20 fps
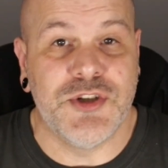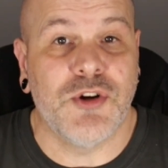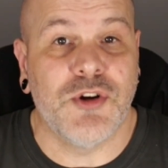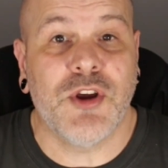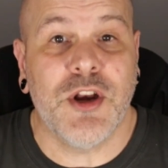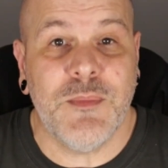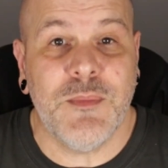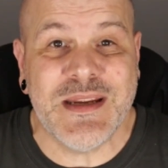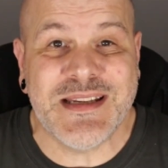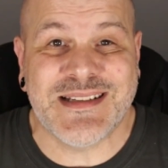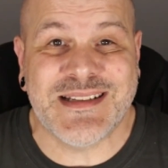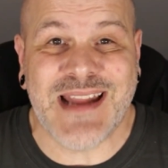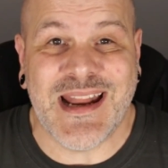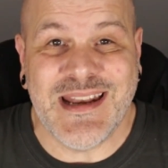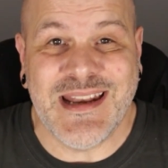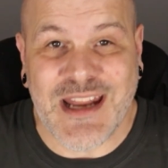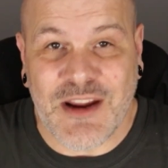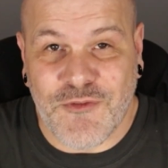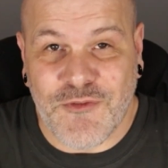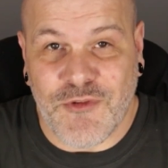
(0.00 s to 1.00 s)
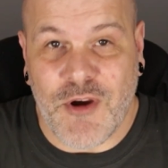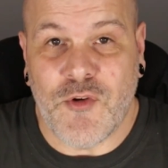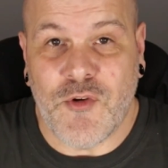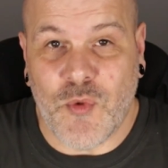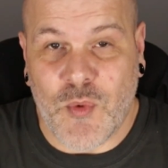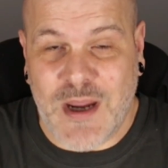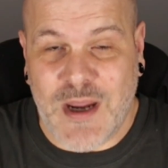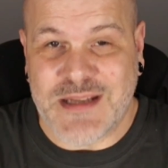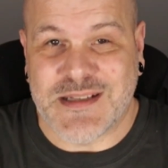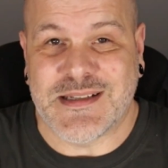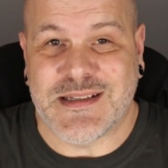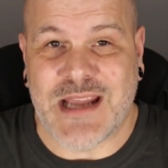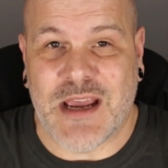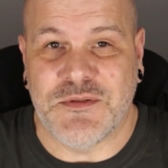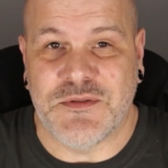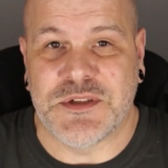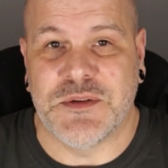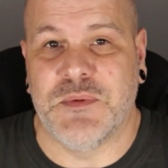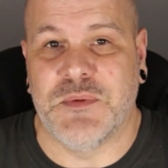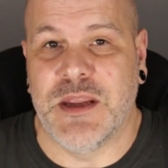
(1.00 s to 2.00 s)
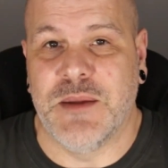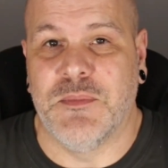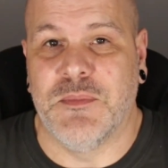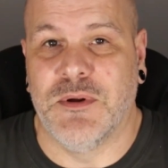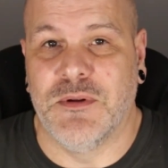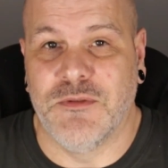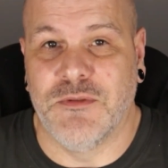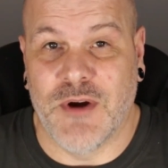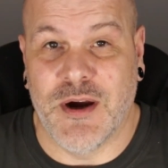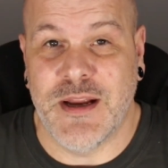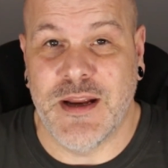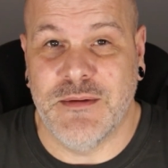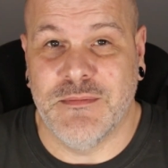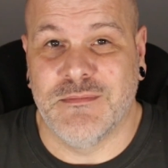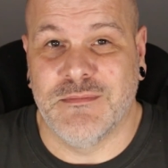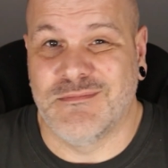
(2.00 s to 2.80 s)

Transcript: You're going to be sending friend requests out to people, right?